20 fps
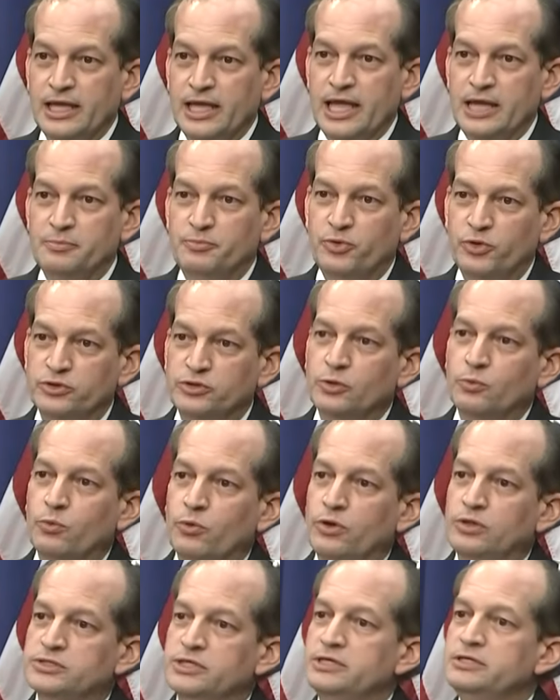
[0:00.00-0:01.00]
and put the
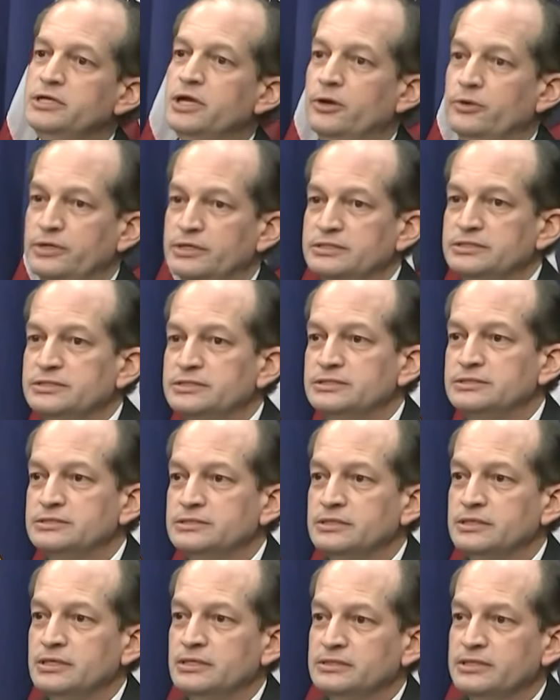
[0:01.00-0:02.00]
world on notice
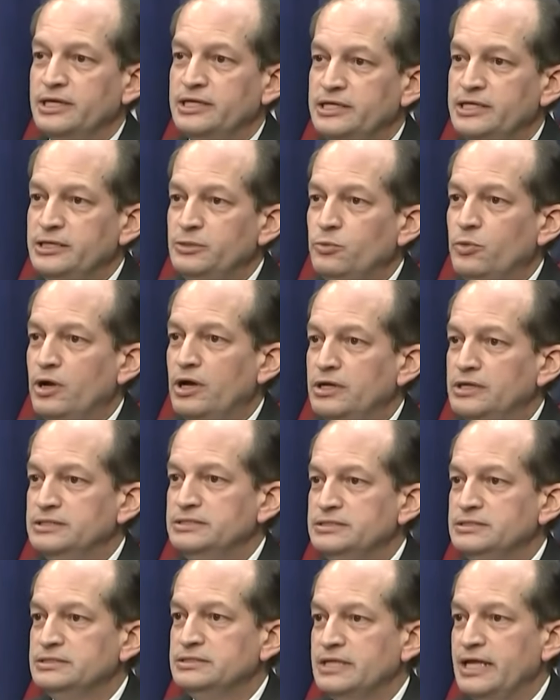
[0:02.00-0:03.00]
that he
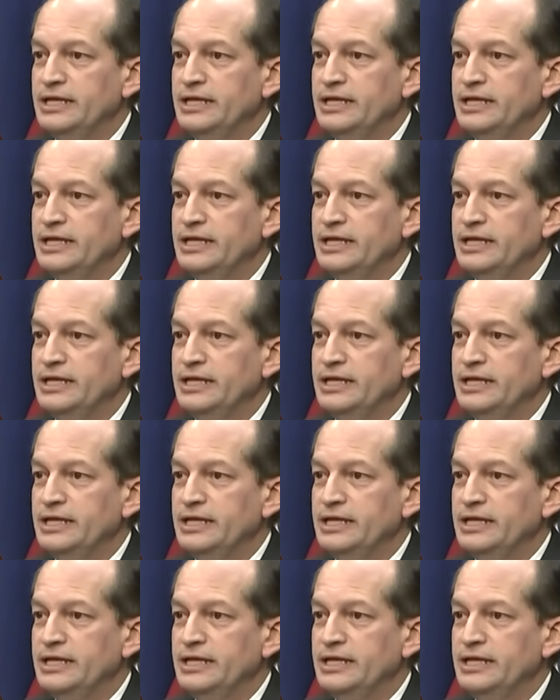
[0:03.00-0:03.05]
was